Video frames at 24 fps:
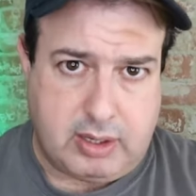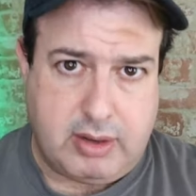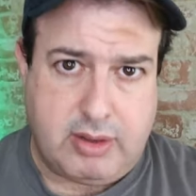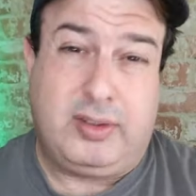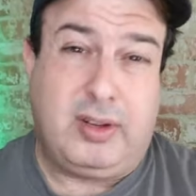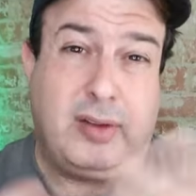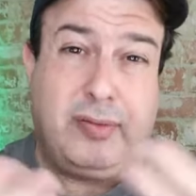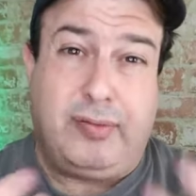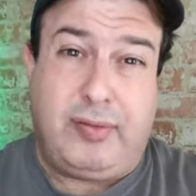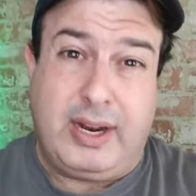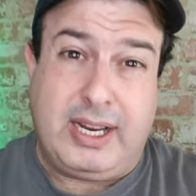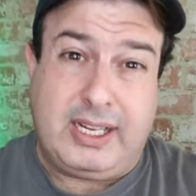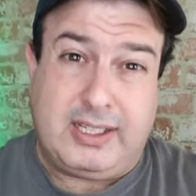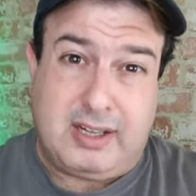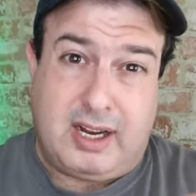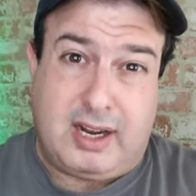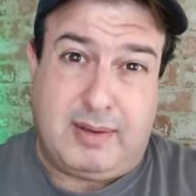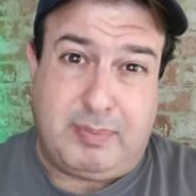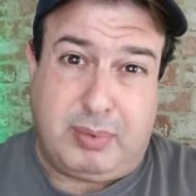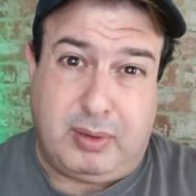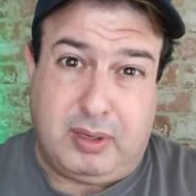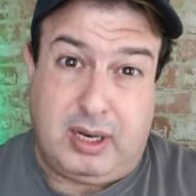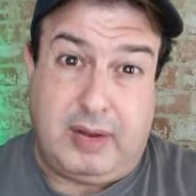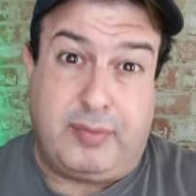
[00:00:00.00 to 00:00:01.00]
So for
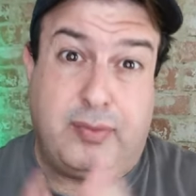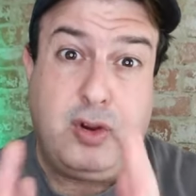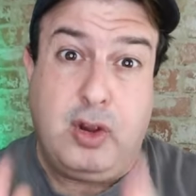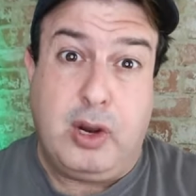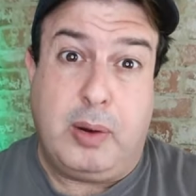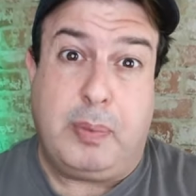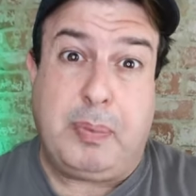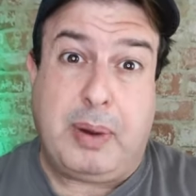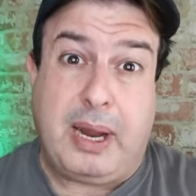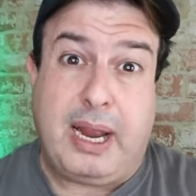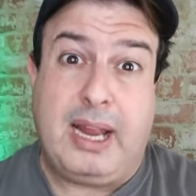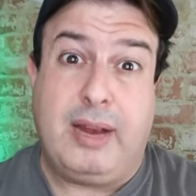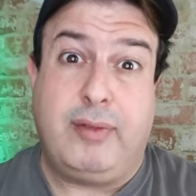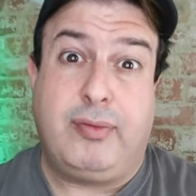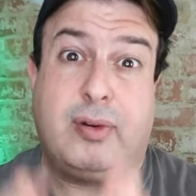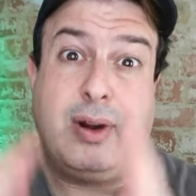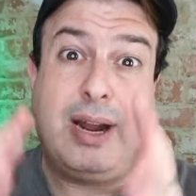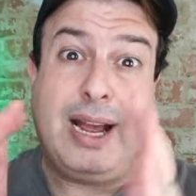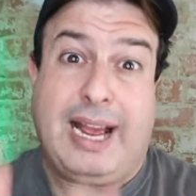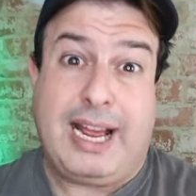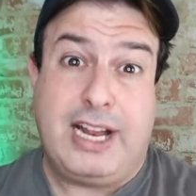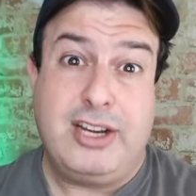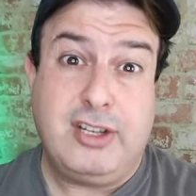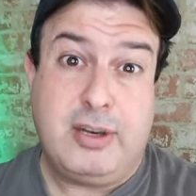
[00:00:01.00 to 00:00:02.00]
example, if you're paying for
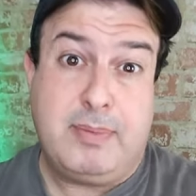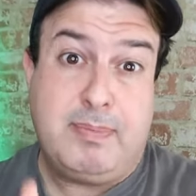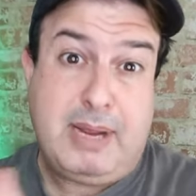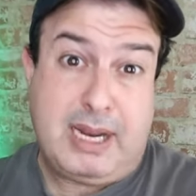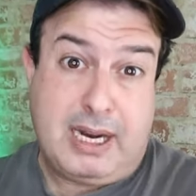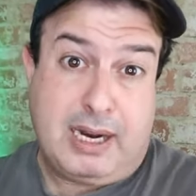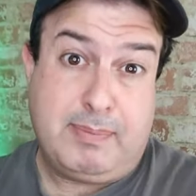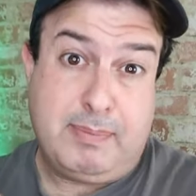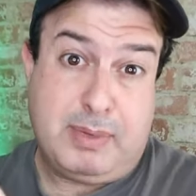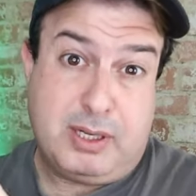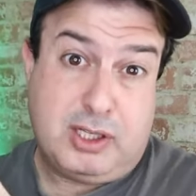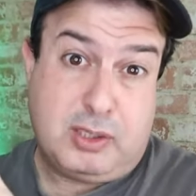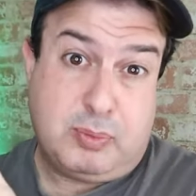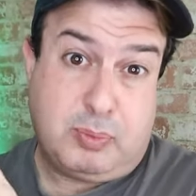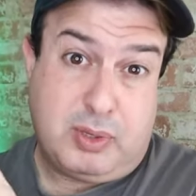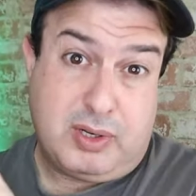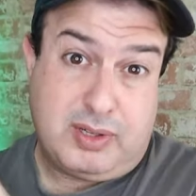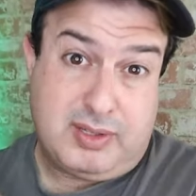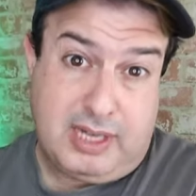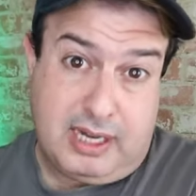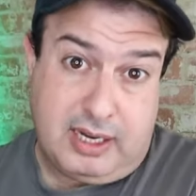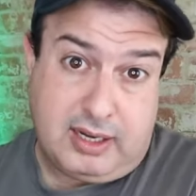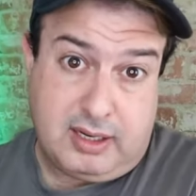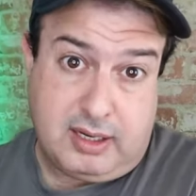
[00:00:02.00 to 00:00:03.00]
one hundred megabits per
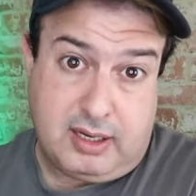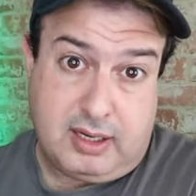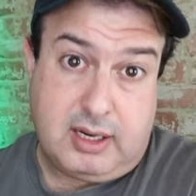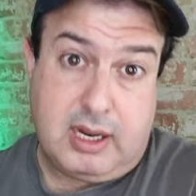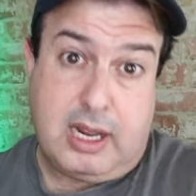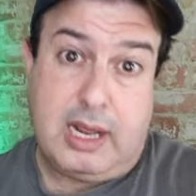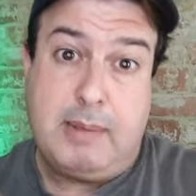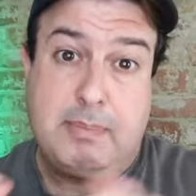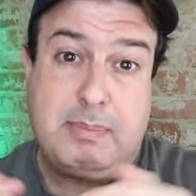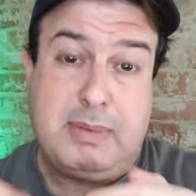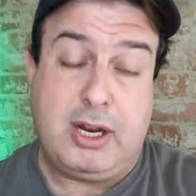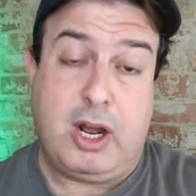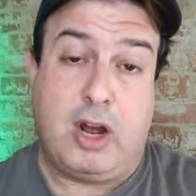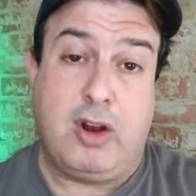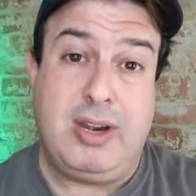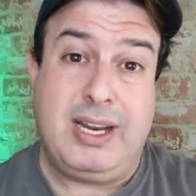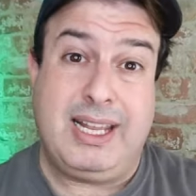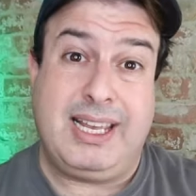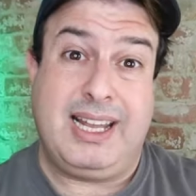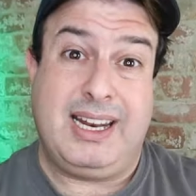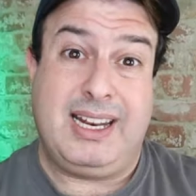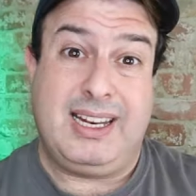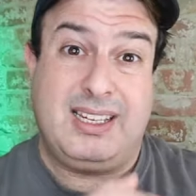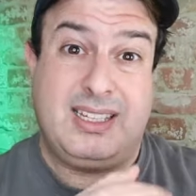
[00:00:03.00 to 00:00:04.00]
second, but only
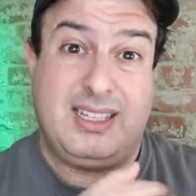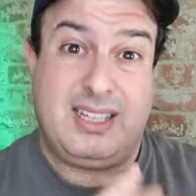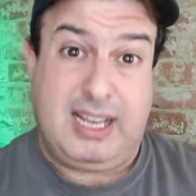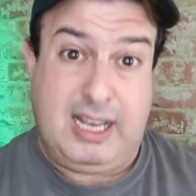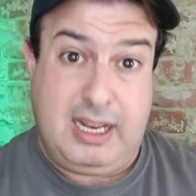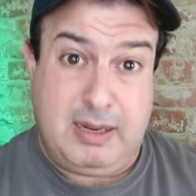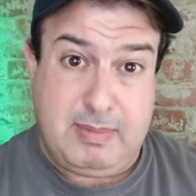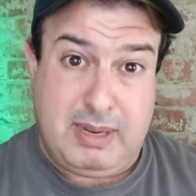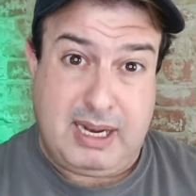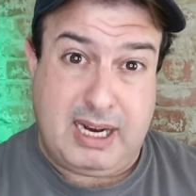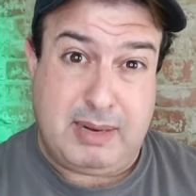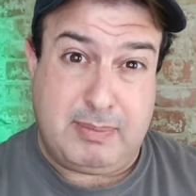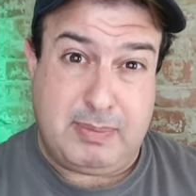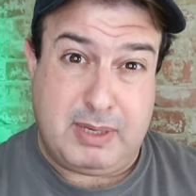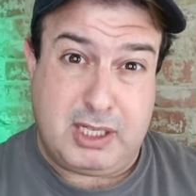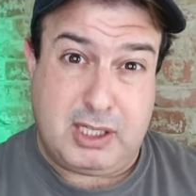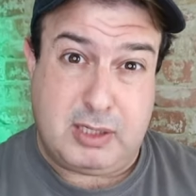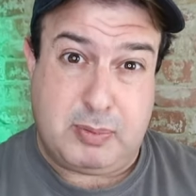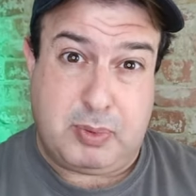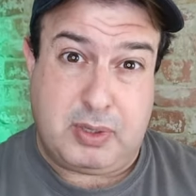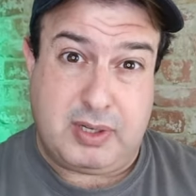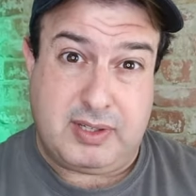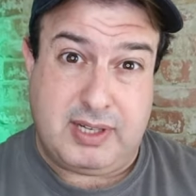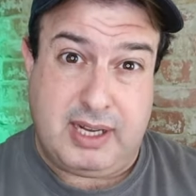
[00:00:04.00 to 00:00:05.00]
getting ten megabits
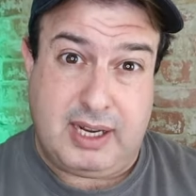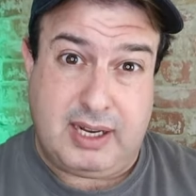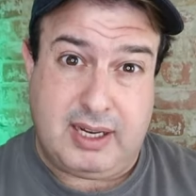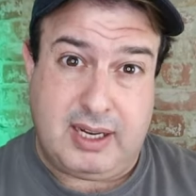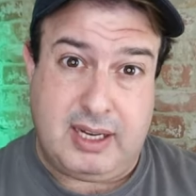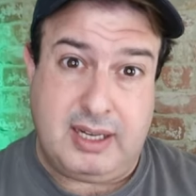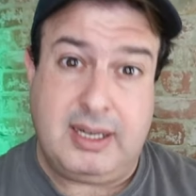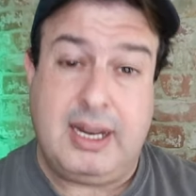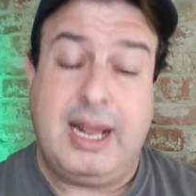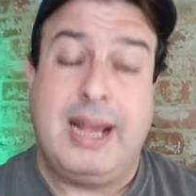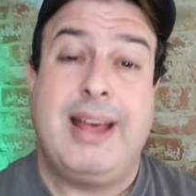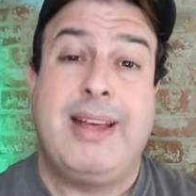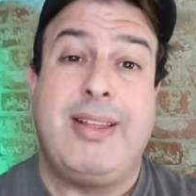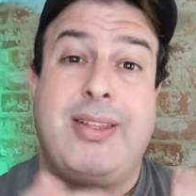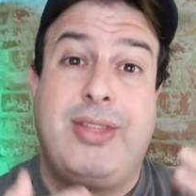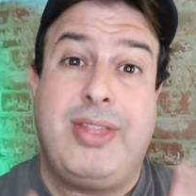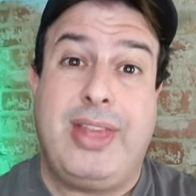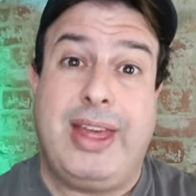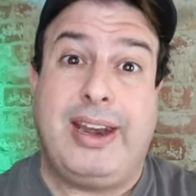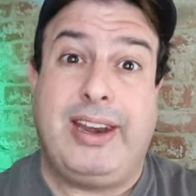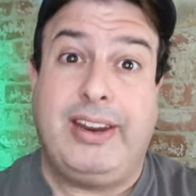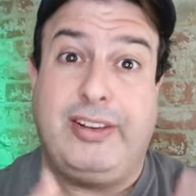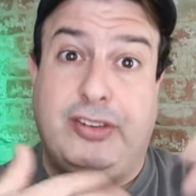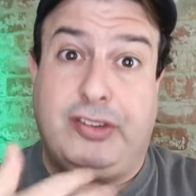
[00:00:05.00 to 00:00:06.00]
per second,
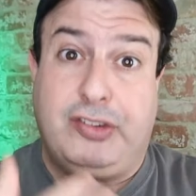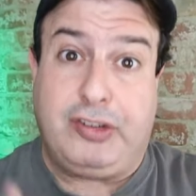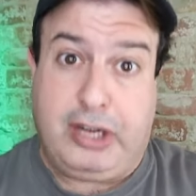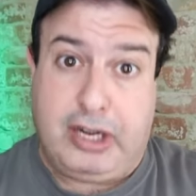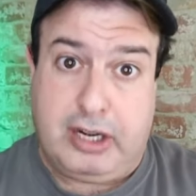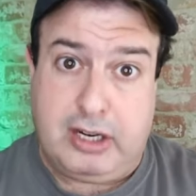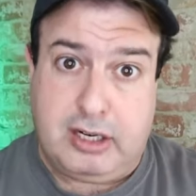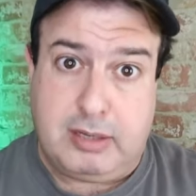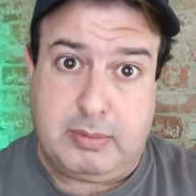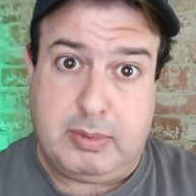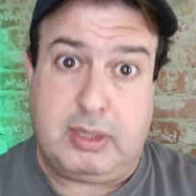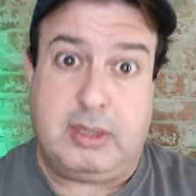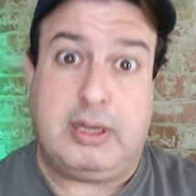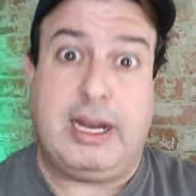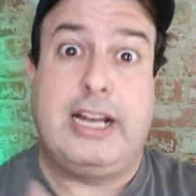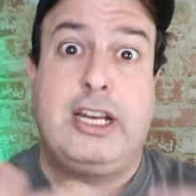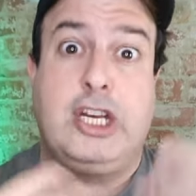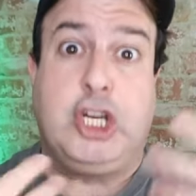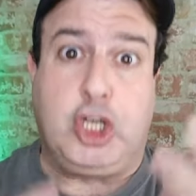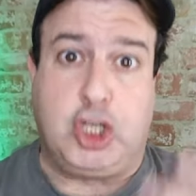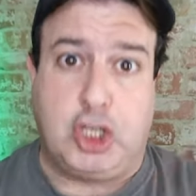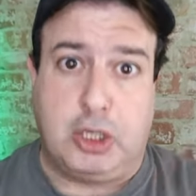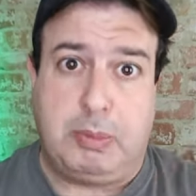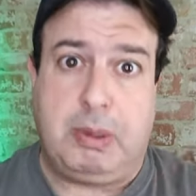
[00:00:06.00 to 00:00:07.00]
that is terrible and
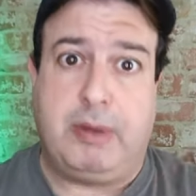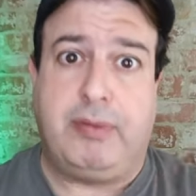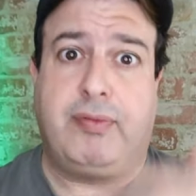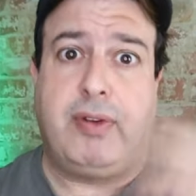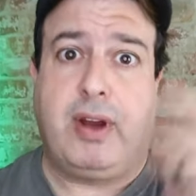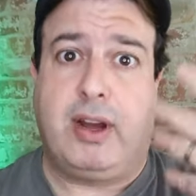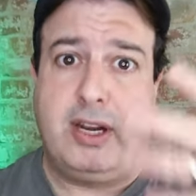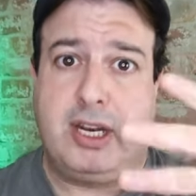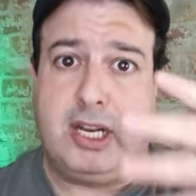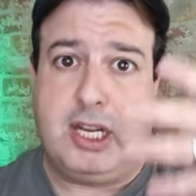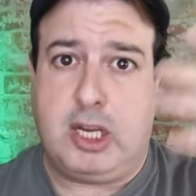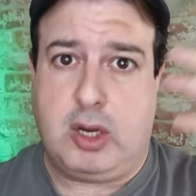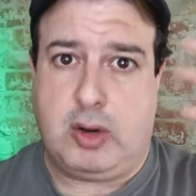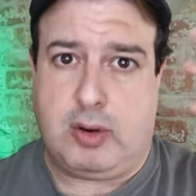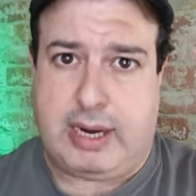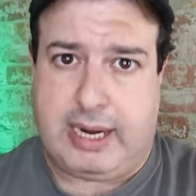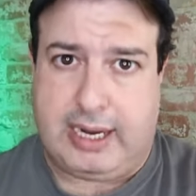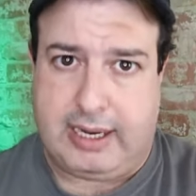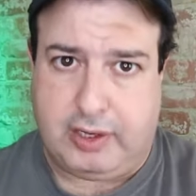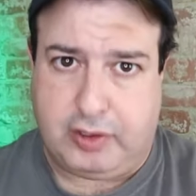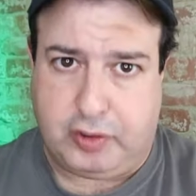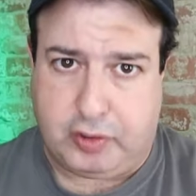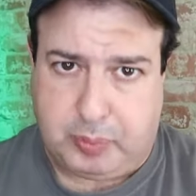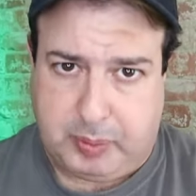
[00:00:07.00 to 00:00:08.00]
you should be phoning your I S